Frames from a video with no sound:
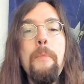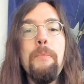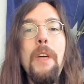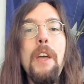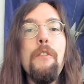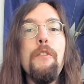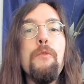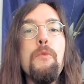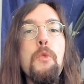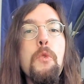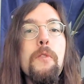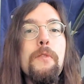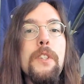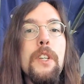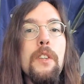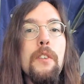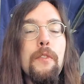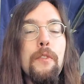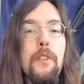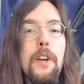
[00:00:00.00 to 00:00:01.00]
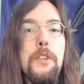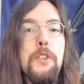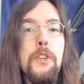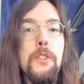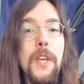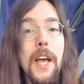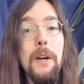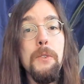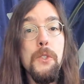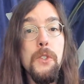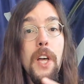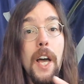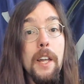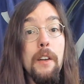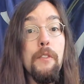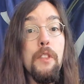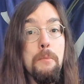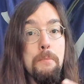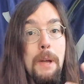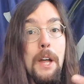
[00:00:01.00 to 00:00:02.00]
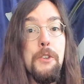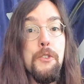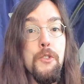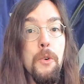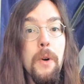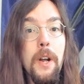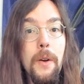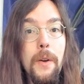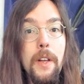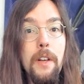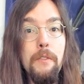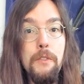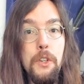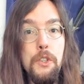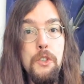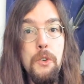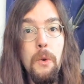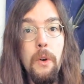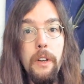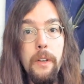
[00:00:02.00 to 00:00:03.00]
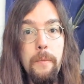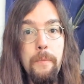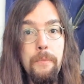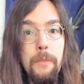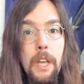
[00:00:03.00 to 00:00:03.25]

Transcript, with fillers: they've moved to the fringes outside of the metro area of Detroit.